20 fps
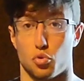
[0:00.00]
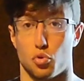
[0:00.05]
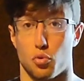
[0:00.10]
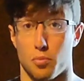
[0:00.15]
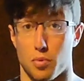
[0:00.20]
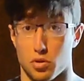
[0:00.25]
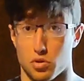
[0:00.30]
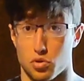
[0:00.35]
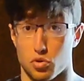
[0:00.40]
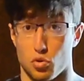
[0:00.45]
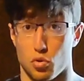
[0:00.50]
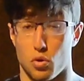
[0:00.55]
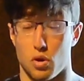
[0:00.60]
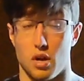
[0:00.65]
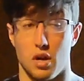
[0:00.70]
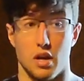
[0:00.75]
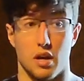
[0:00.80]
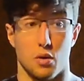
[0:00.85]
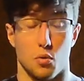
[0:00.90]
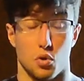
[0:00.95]
to the
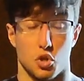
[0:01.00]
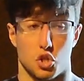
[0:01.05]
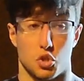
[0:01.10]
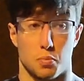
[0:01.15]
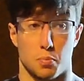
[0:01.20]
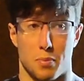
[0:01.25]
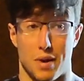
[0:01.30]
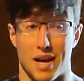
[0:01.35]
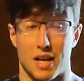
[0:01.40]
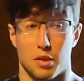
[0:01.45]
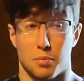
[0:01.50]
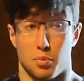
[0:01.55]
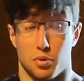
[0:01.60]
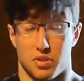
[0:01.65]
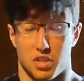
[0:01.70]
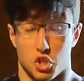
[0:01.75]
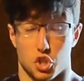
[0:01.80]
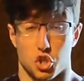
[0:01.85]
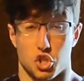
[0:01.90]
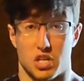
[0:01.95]
muscle, which might
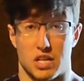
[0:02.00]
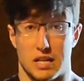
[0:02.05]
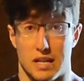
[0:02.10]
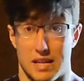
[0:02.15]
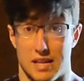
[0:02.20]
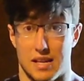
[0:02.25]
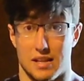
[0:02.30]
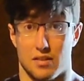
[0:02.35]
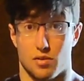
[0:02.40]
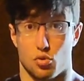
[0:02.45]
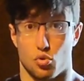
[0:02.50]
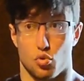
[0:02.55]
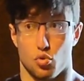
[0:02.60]
potentially lead